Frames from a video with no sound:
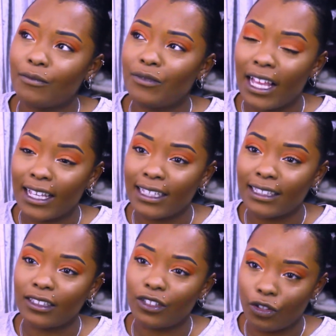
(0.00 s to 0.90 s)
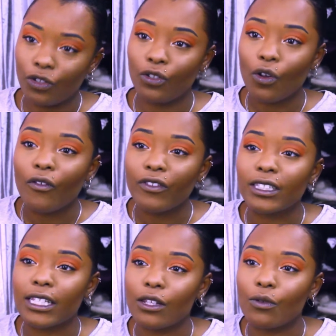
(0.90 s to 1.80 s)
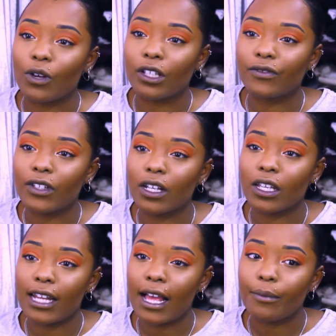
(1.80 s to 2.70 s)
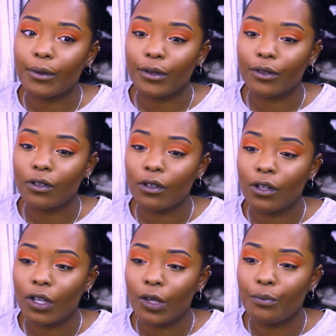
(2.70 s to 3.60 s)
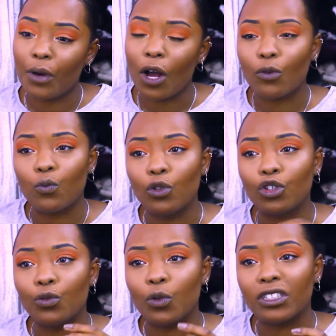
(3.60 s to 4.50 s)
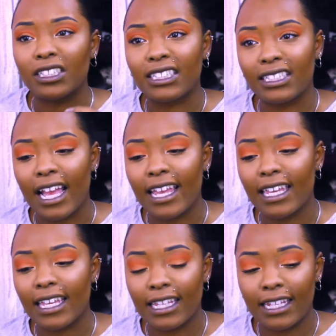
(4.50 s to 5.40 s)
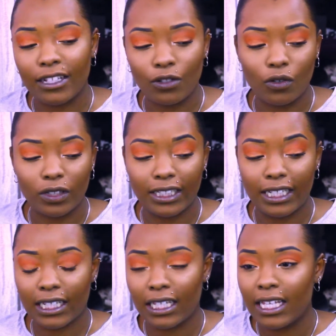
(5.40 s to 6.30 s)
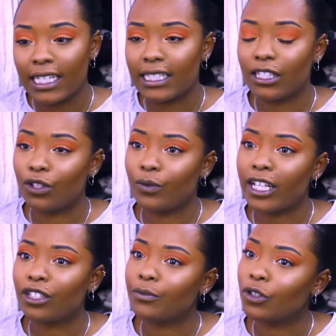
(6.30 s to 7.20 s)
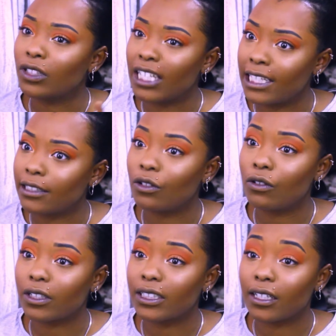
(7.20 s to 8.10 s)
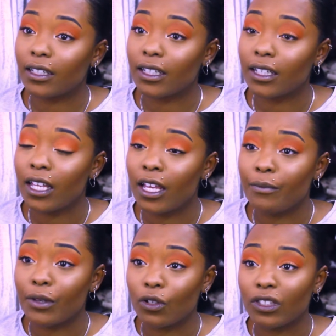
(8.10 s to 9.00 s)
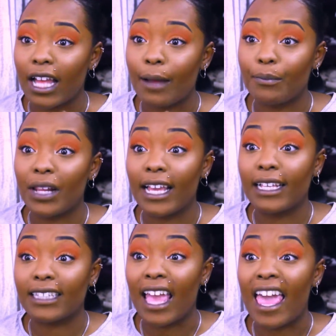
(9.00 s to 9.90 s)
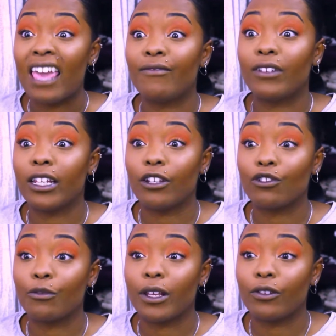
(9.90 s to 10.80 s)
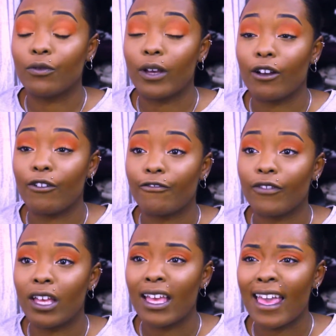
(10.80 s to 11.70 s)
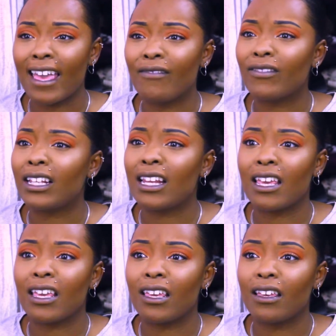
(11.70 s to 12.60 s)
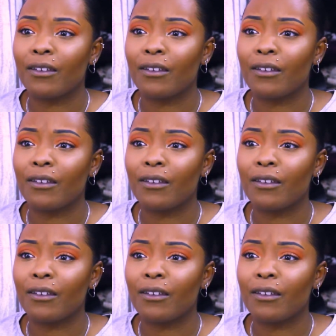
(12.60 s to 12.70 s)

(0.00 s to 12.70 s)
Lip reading: that is obviously the worst thing that can happen. But would you want to stay in that toxic situation? Because it is toxic. Because that plays heavily on your mental health. Heavily.